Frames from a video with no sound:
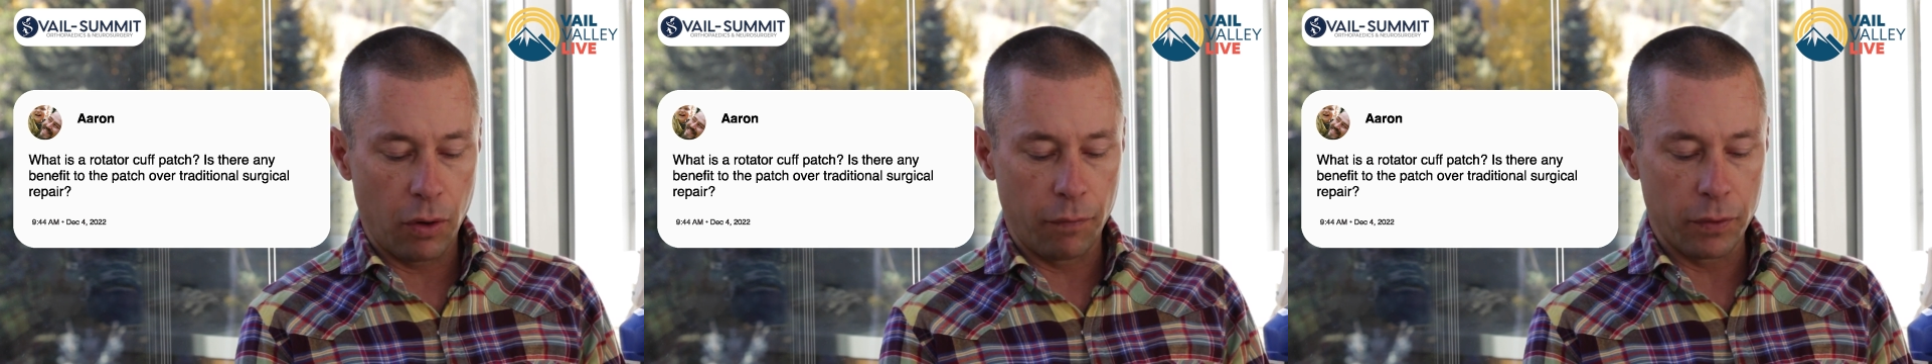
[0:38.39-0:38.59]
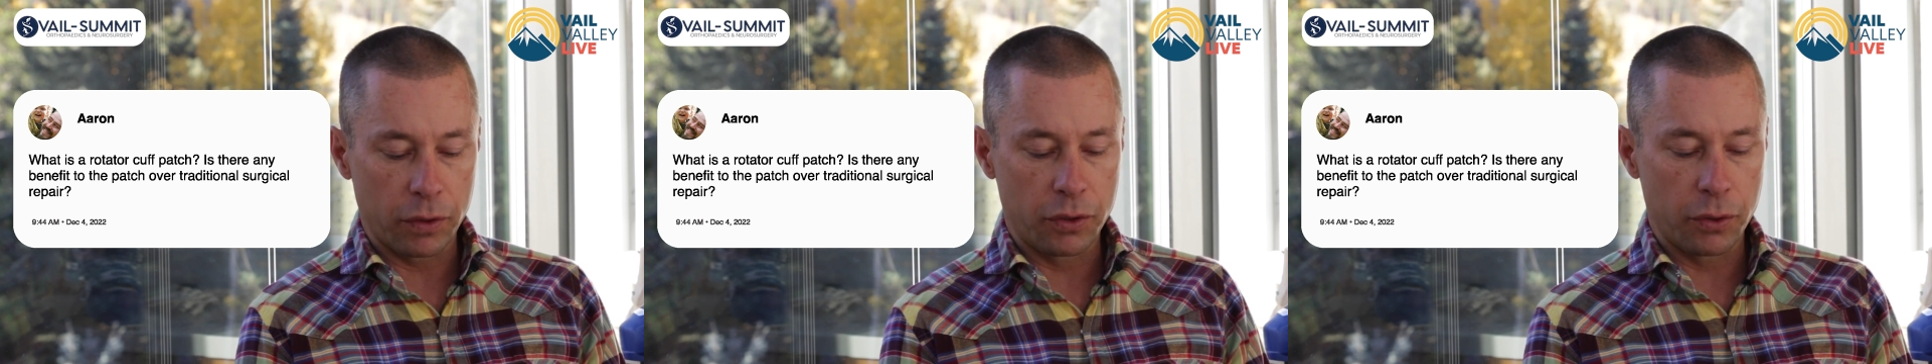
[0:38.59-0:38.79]

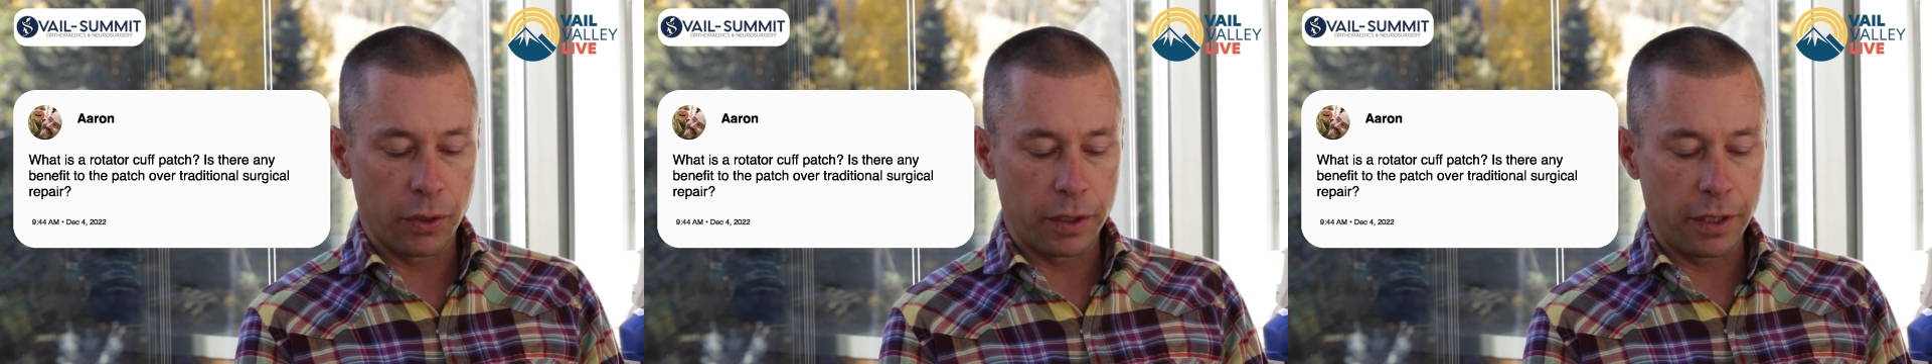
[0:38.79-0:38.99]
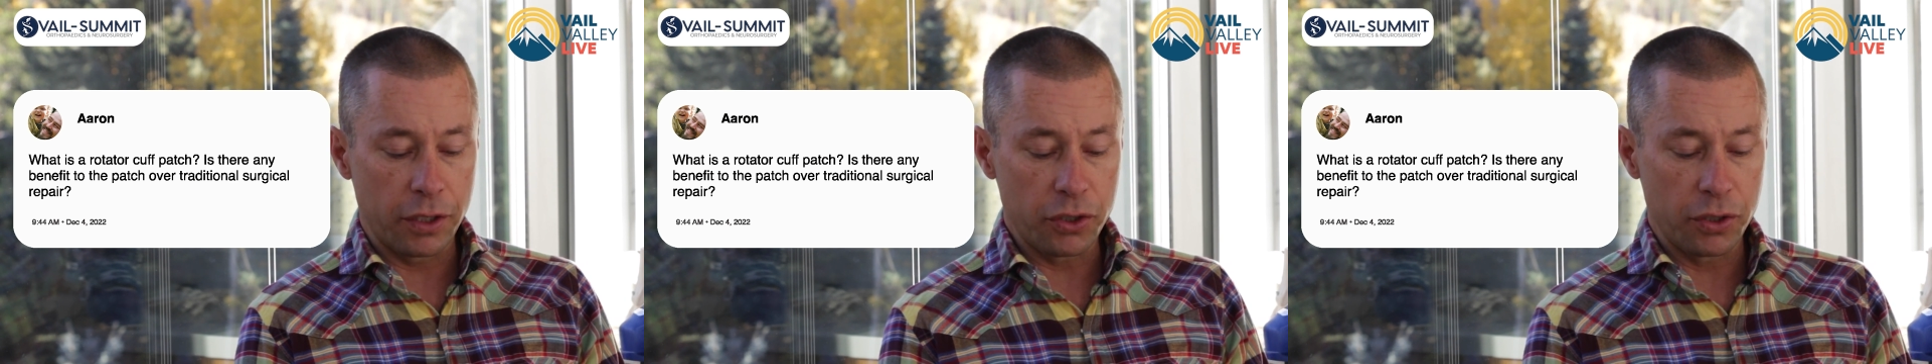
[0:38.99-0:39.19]
over
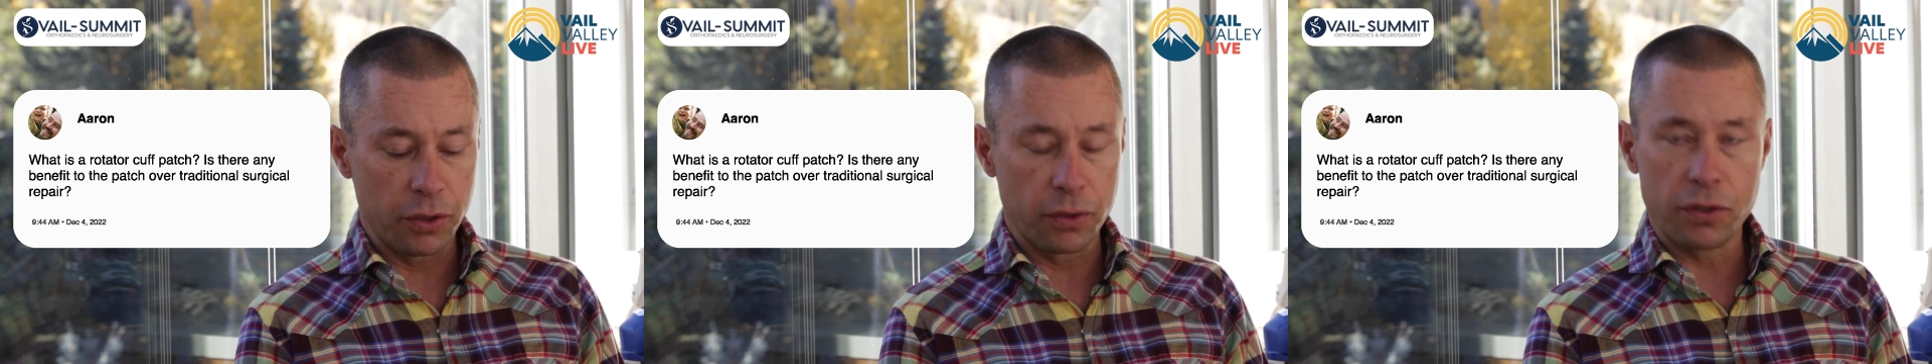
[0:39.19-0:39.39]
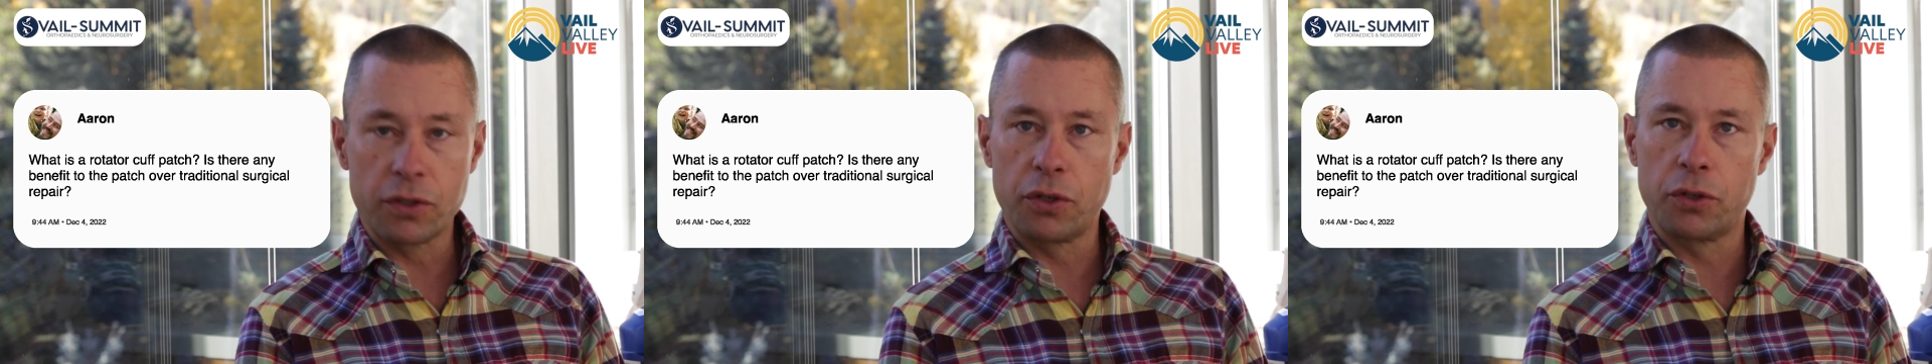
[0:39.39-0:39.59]

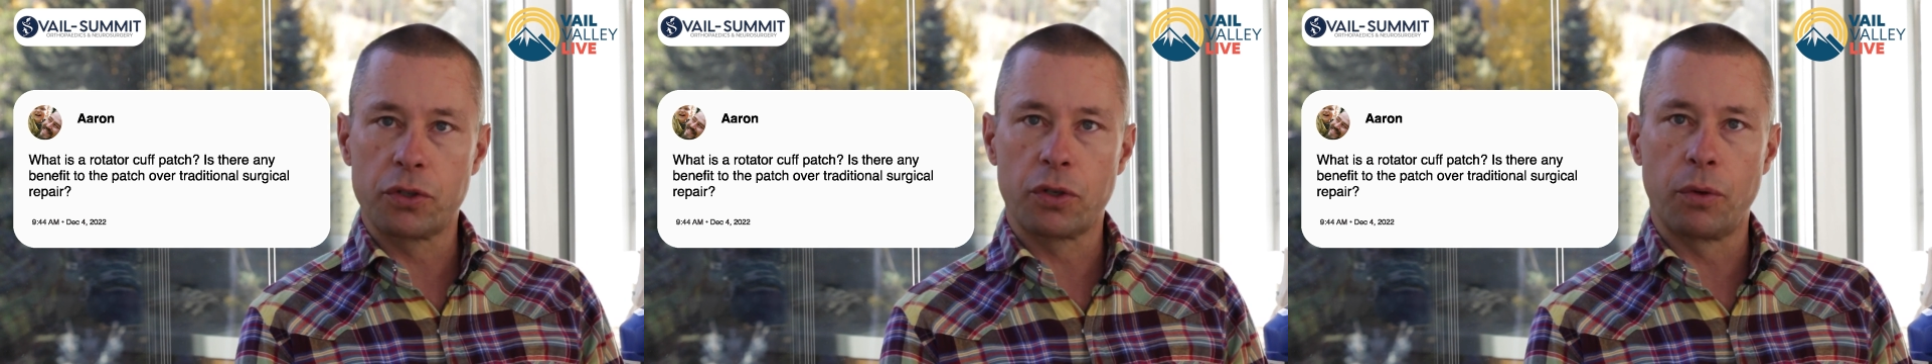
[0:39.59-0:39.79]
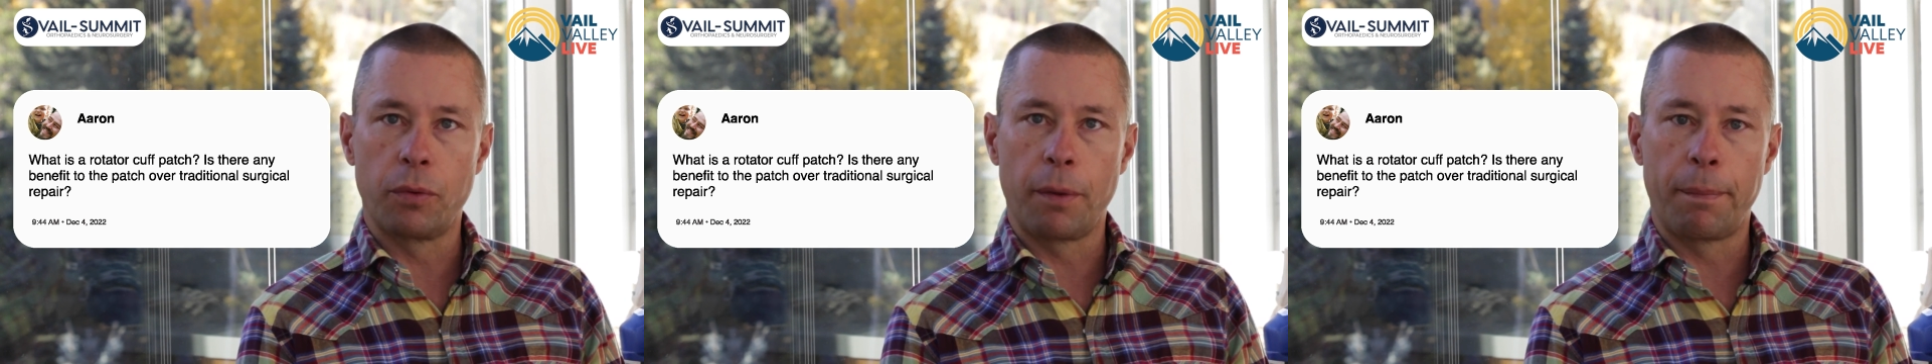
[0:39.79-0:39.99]
traditional
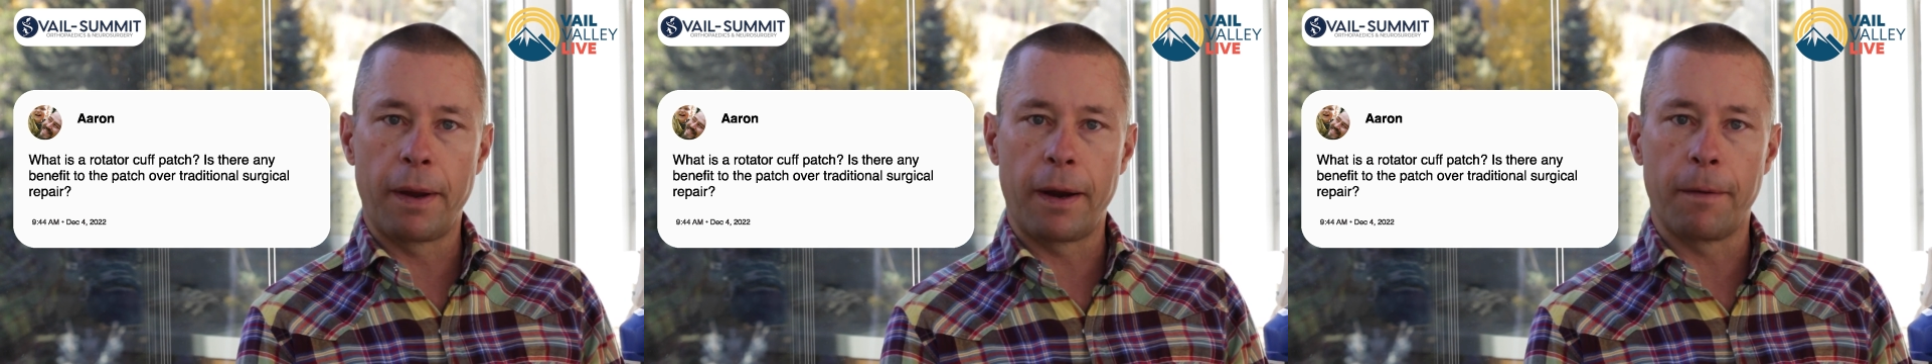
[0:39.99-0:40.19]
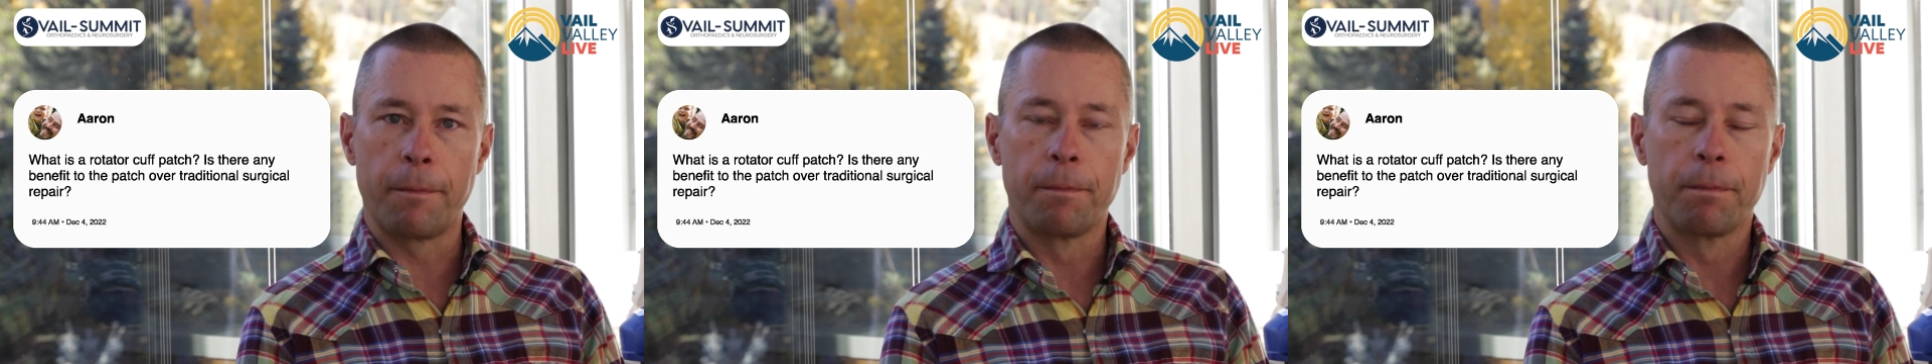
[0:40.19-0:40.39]
surgical repair?